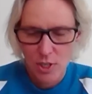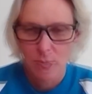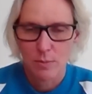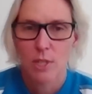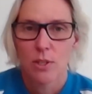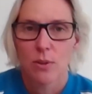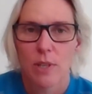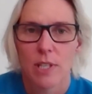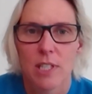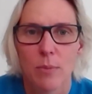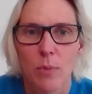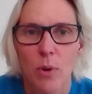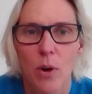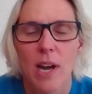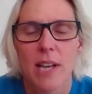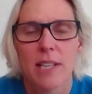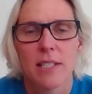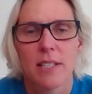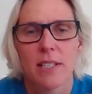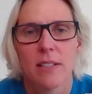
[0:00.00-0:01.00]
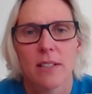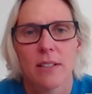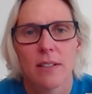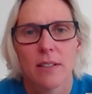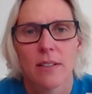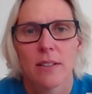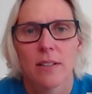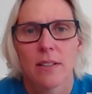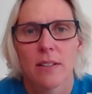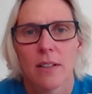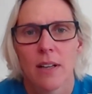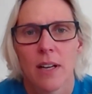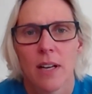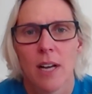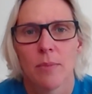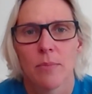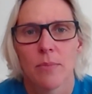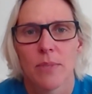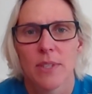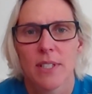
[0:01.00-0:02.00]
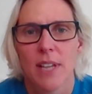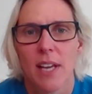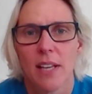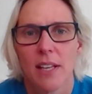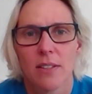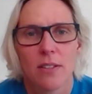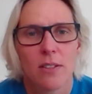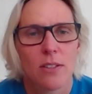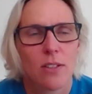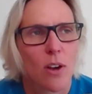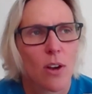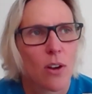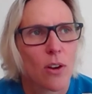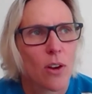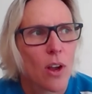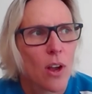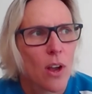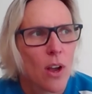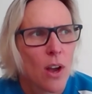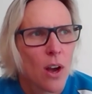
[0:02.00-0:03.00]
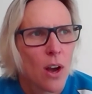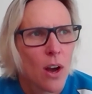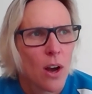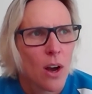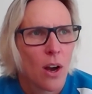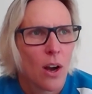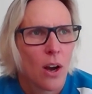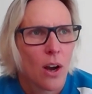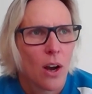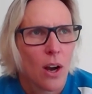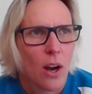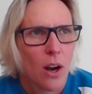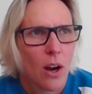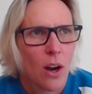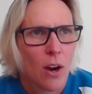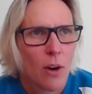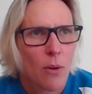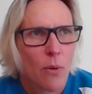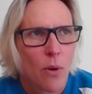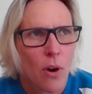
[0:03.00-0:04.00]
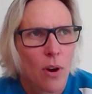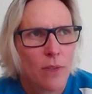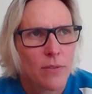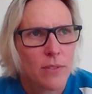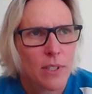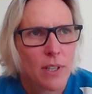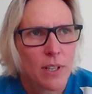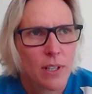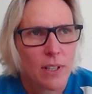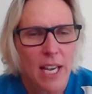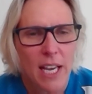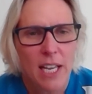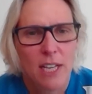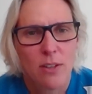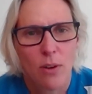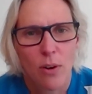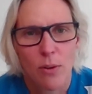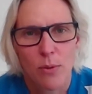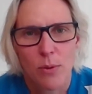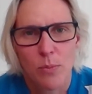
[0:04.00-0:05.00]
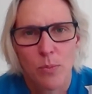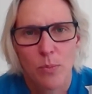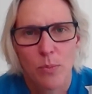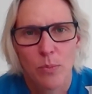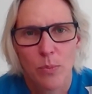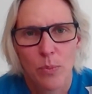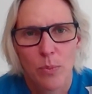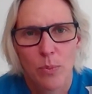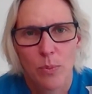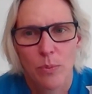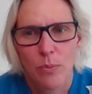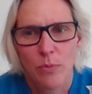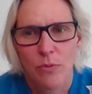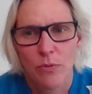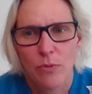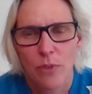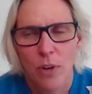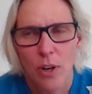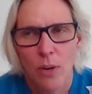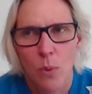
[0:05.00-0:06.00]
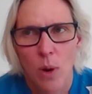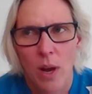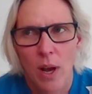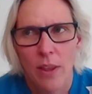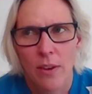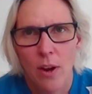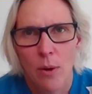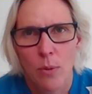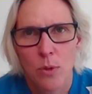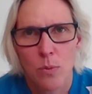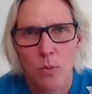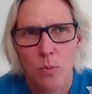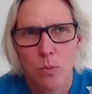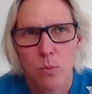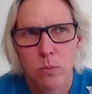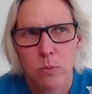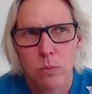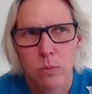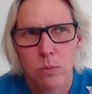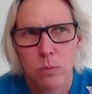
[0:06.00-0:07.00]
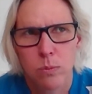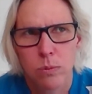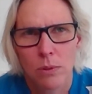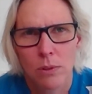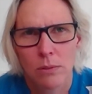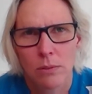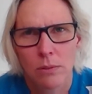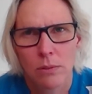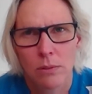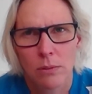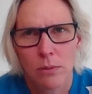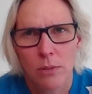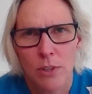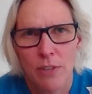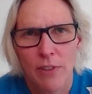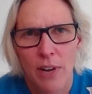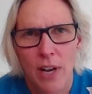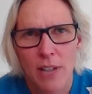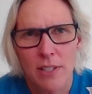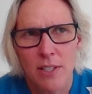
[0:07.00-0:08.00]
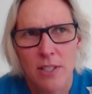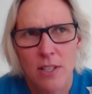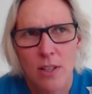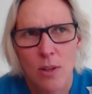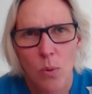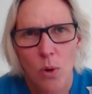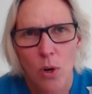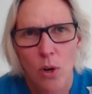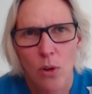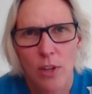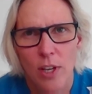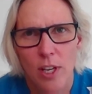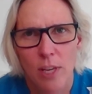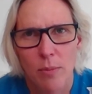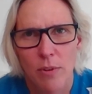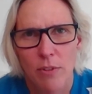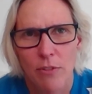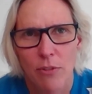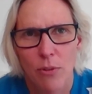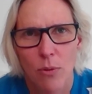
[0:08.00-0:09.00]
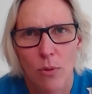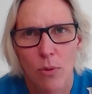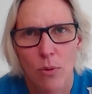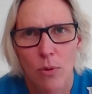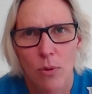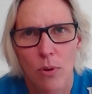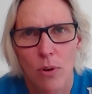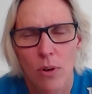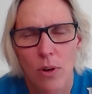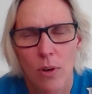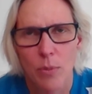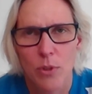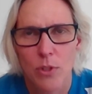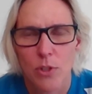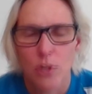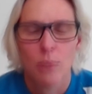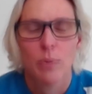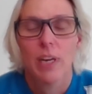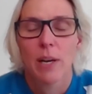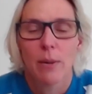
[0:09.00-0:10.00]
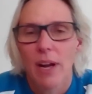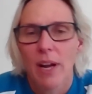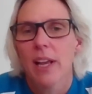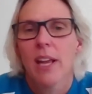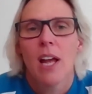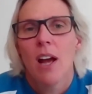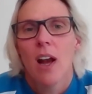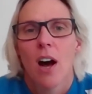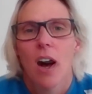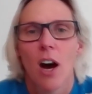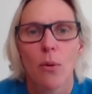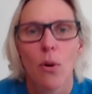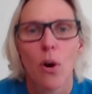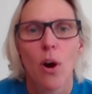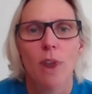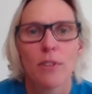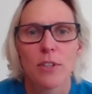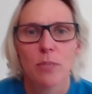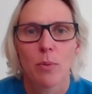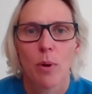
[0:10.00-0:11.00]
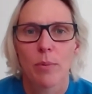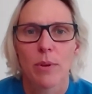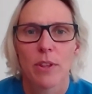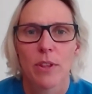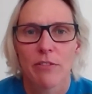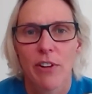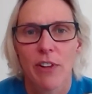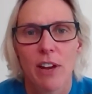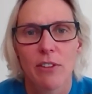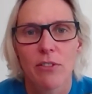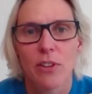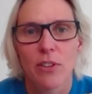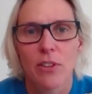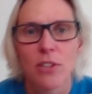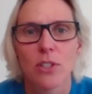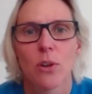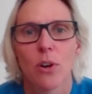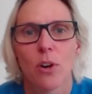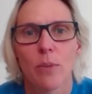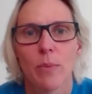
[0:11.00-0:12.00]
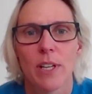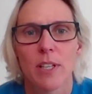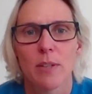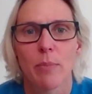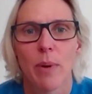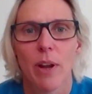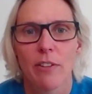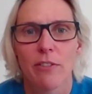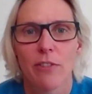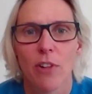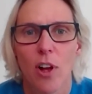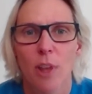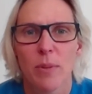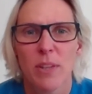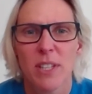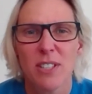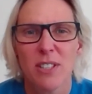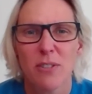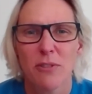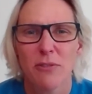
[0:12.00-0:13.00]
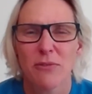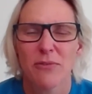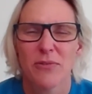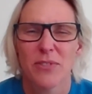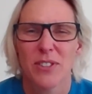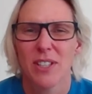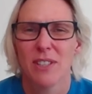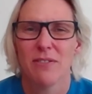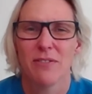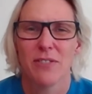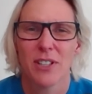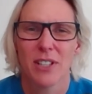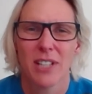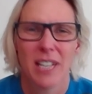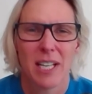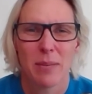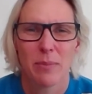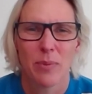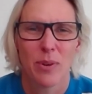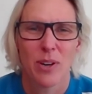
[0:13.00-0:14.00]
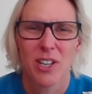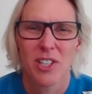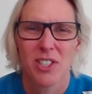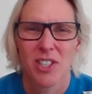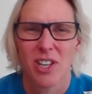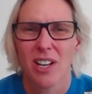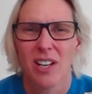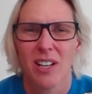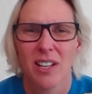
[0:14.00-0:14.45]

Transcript: doing some crazy sets. So I arrived in Atlanta. I was the fastest in the world the year before, I presume. But anyway, I arrived as probably the favourite in the 200 metres butterfly, but still didn't feel any pressure